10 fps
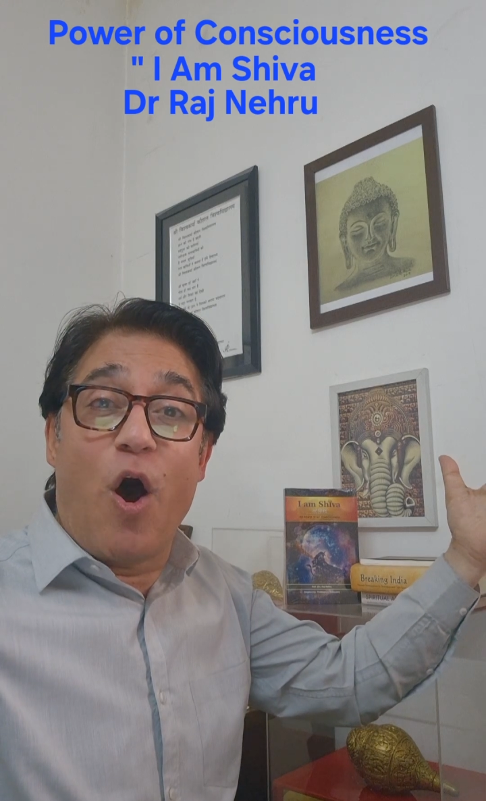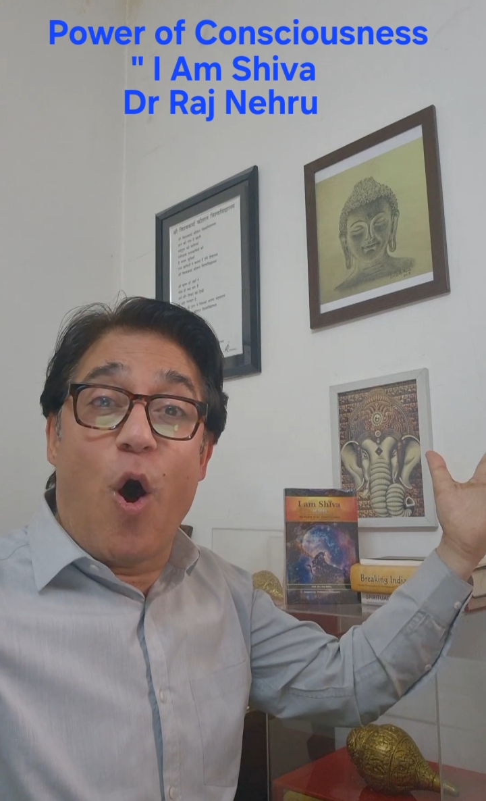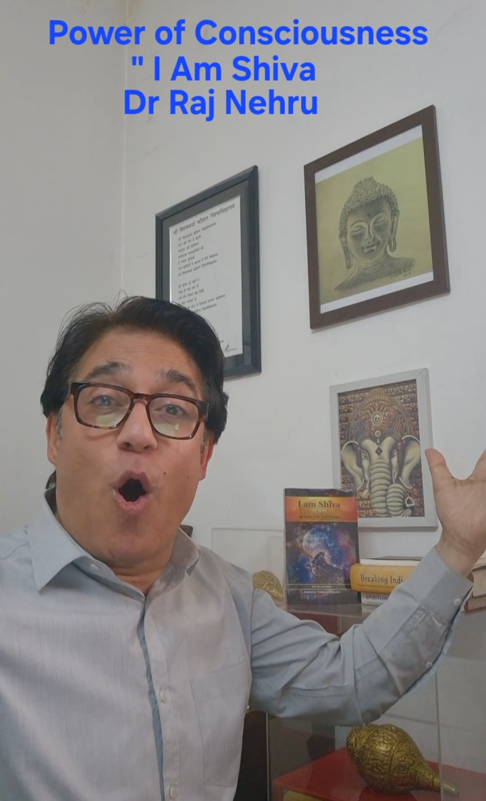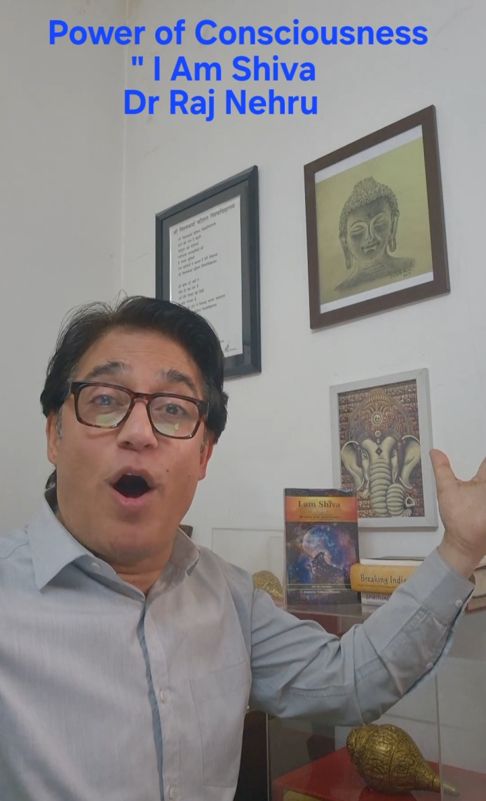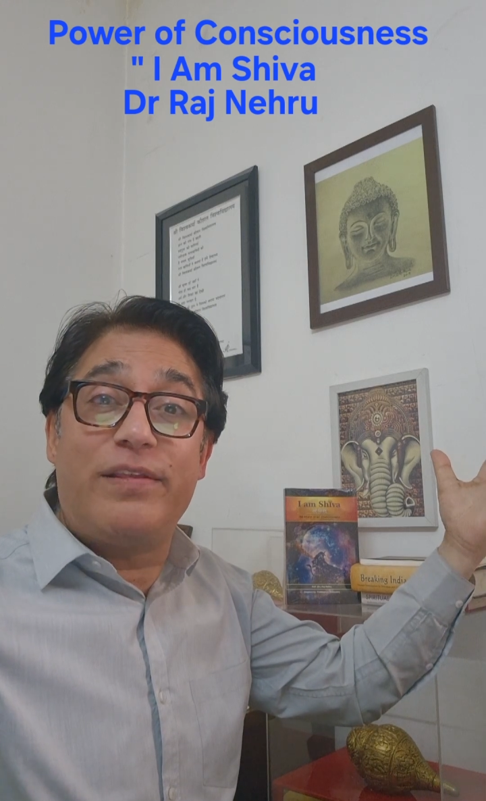
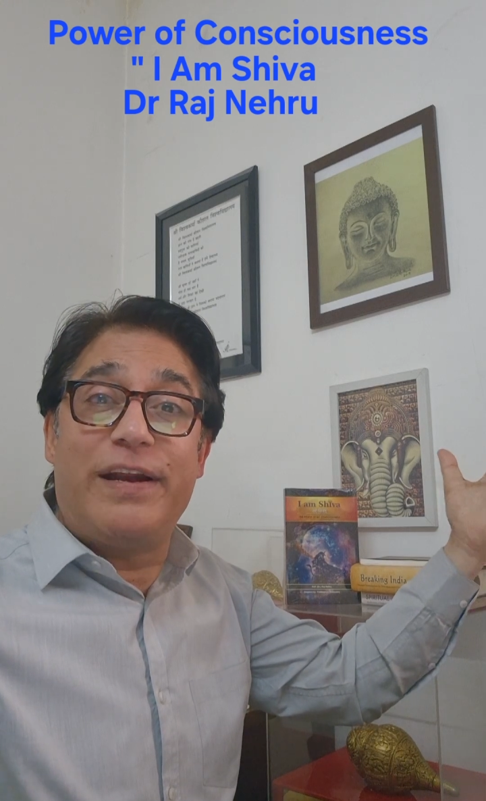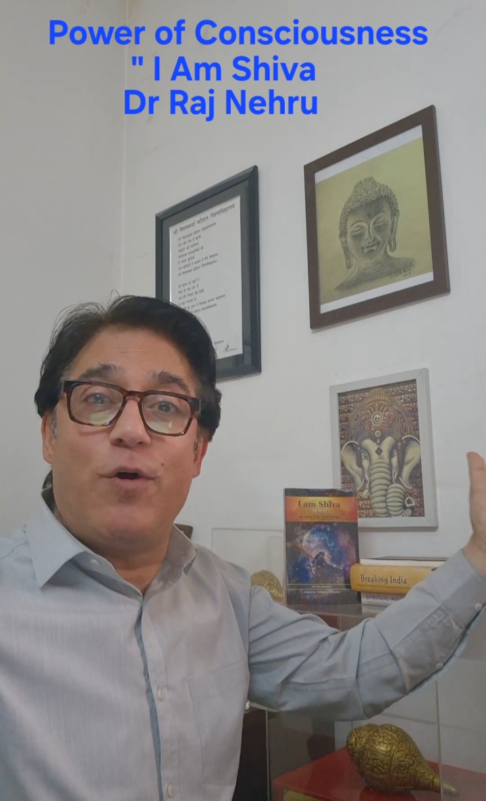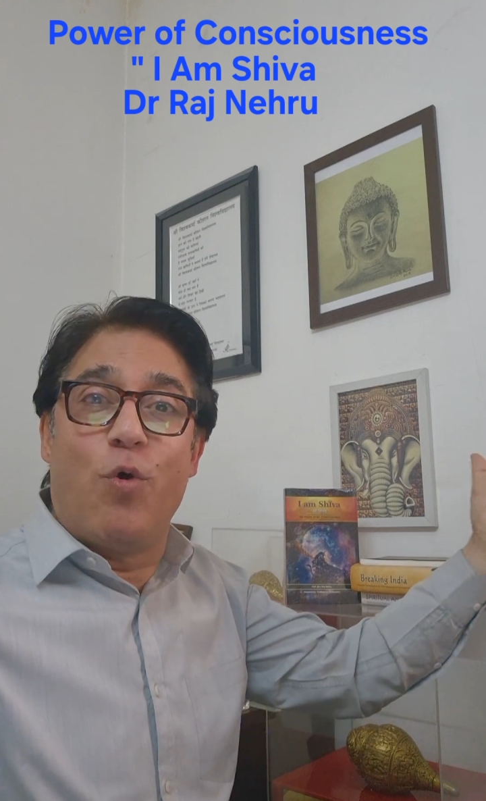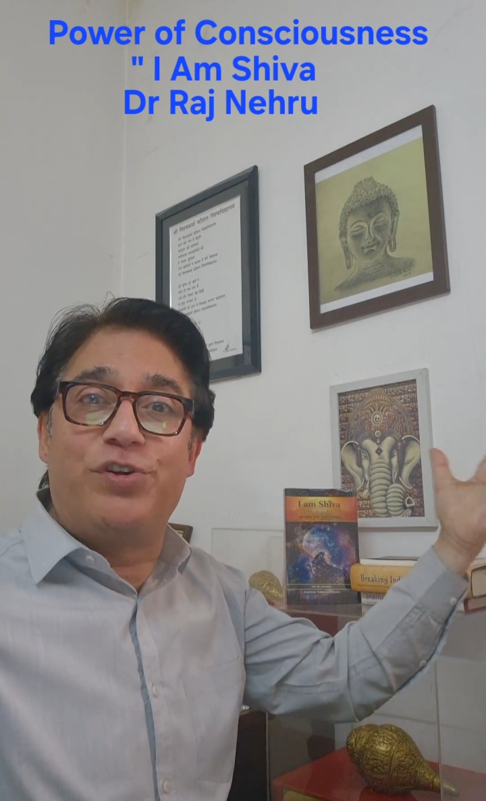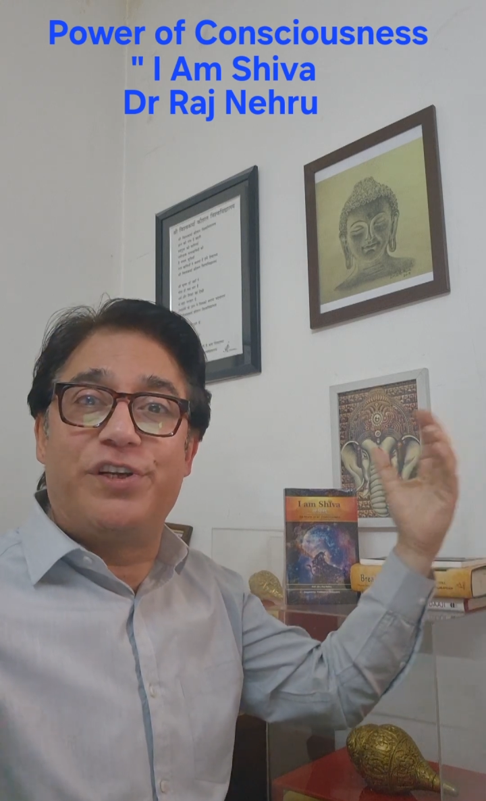or
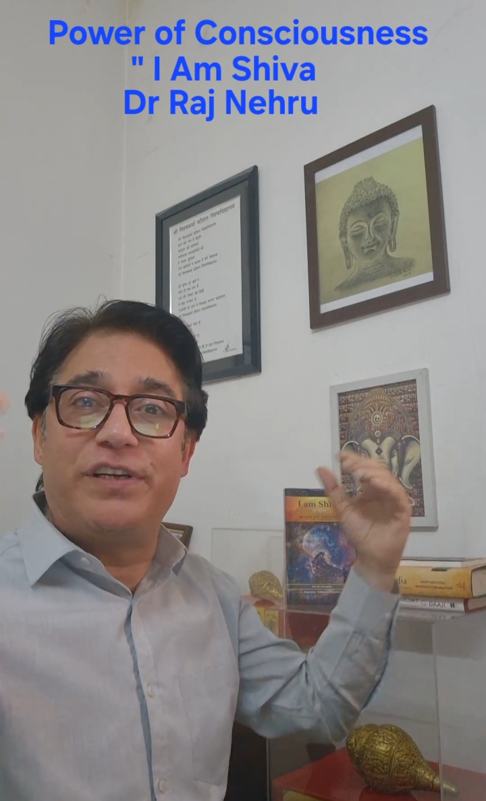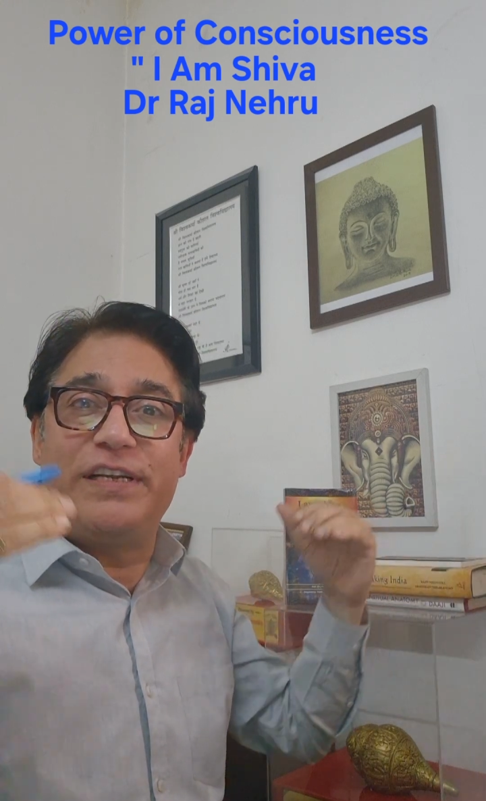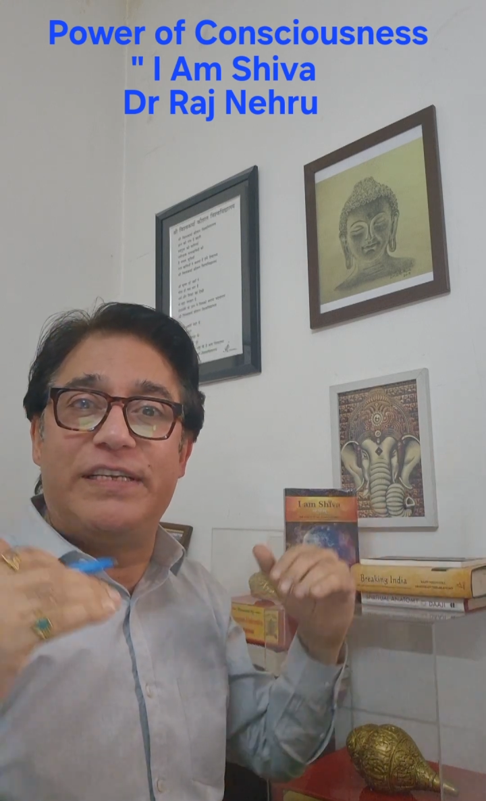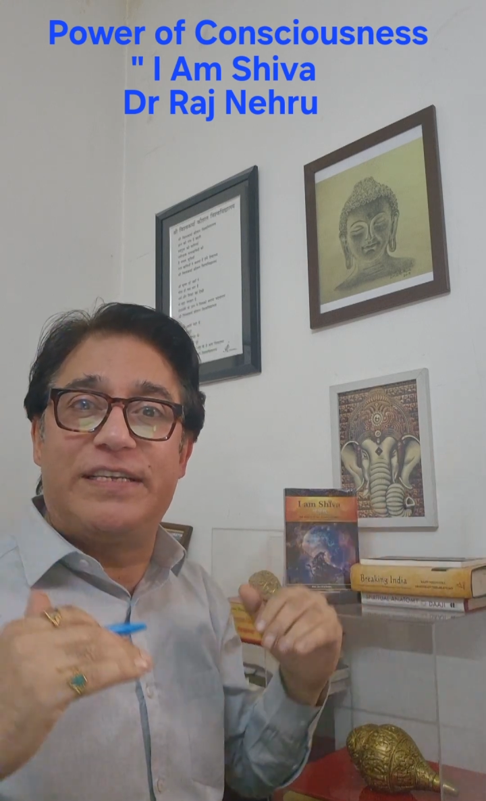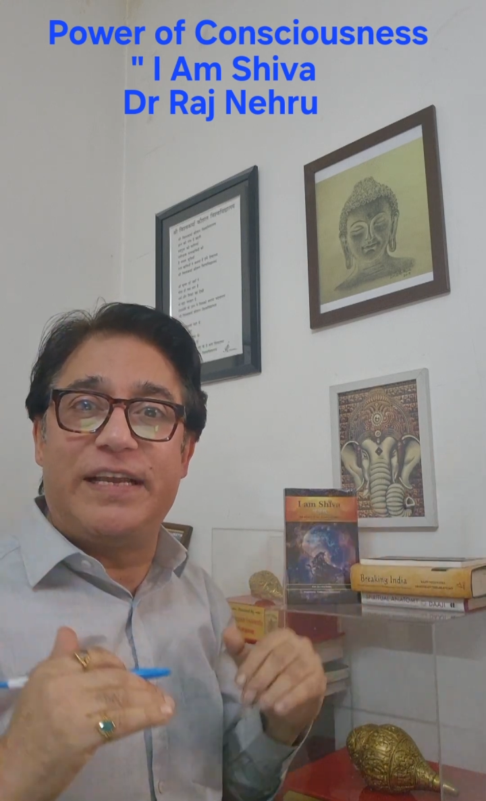that ocean
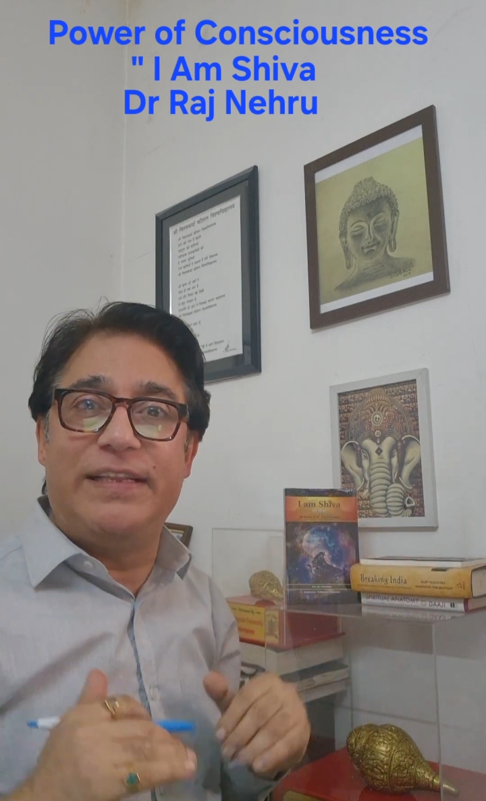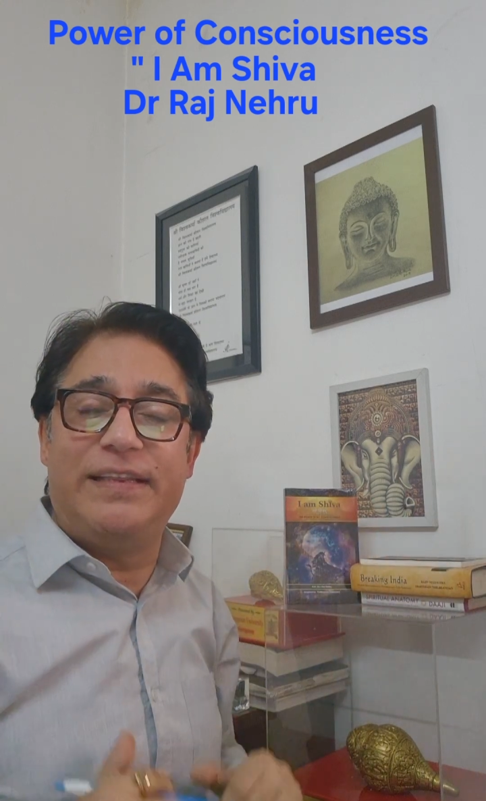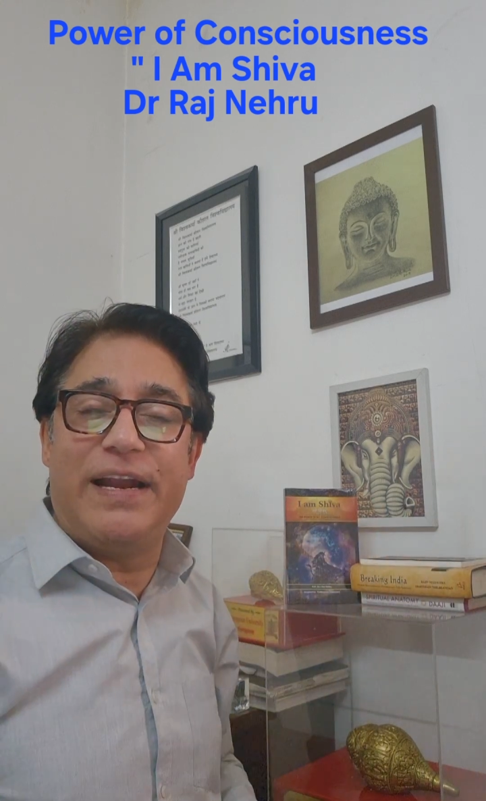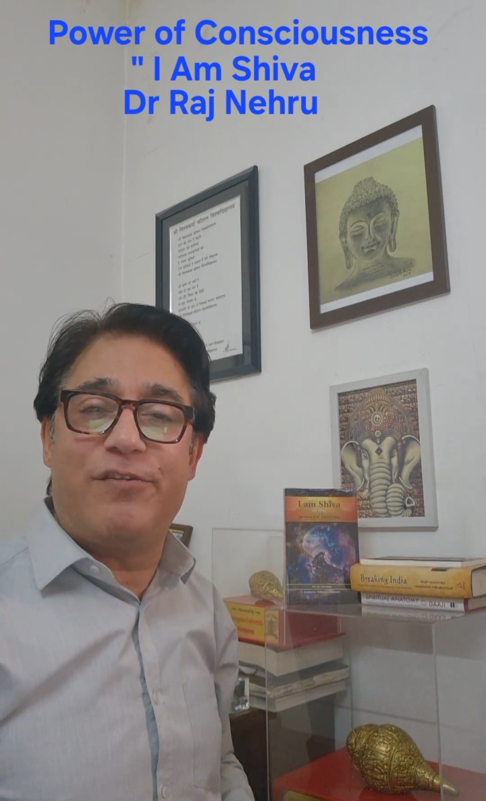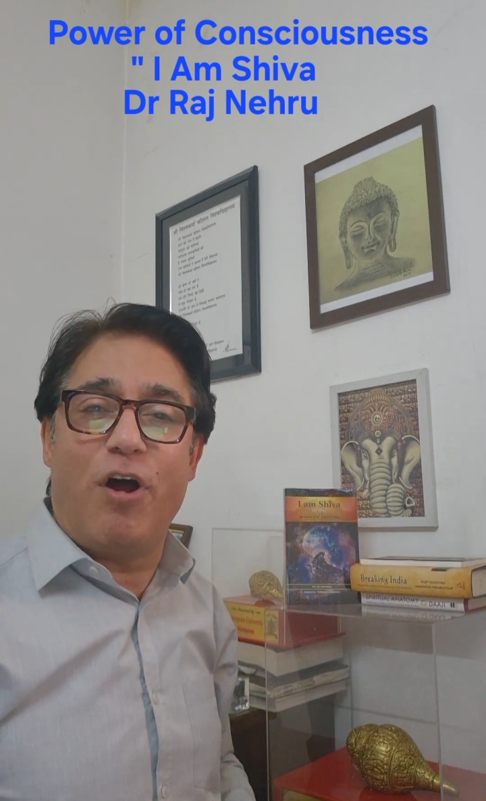is in
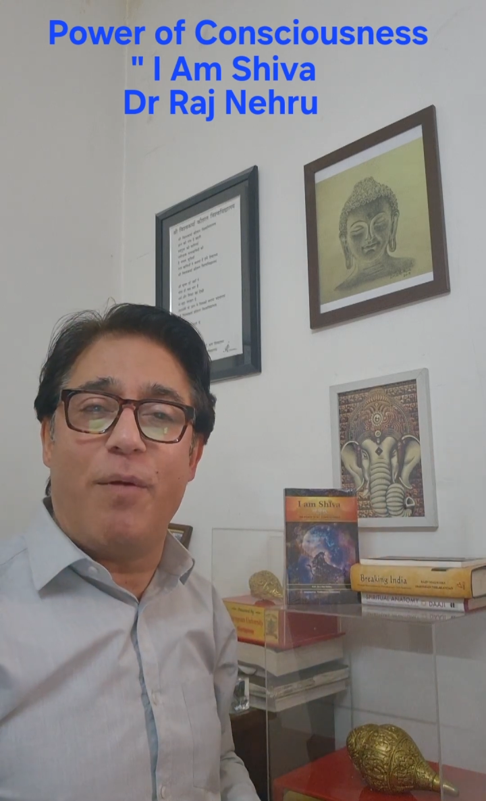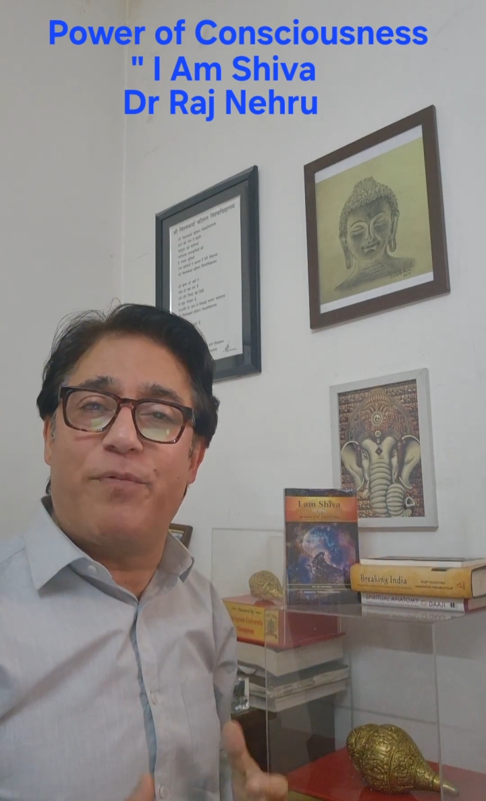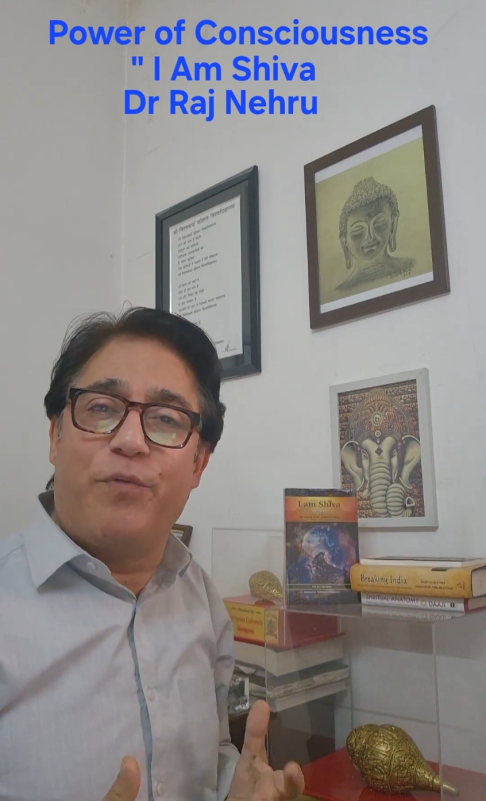that drop.